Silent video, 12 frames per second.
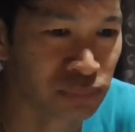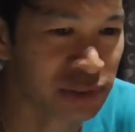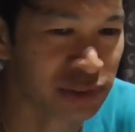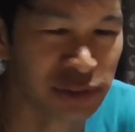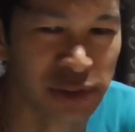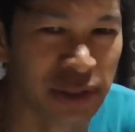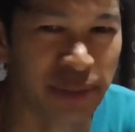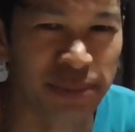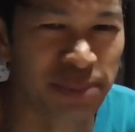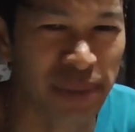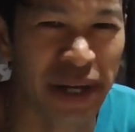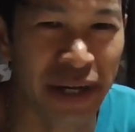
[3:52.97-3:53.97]
It's not as
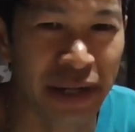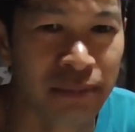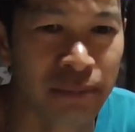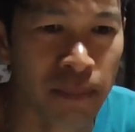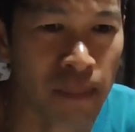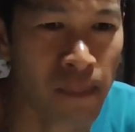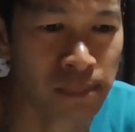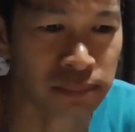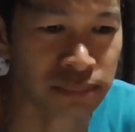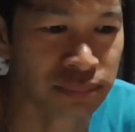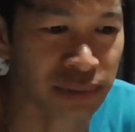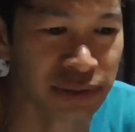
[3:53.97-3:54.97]
bad.
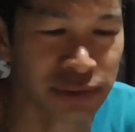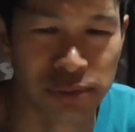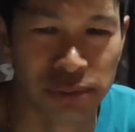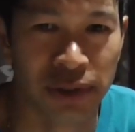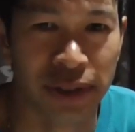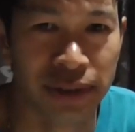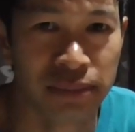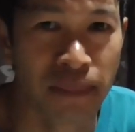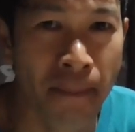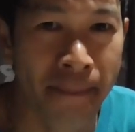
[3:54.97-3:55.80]
It's all right.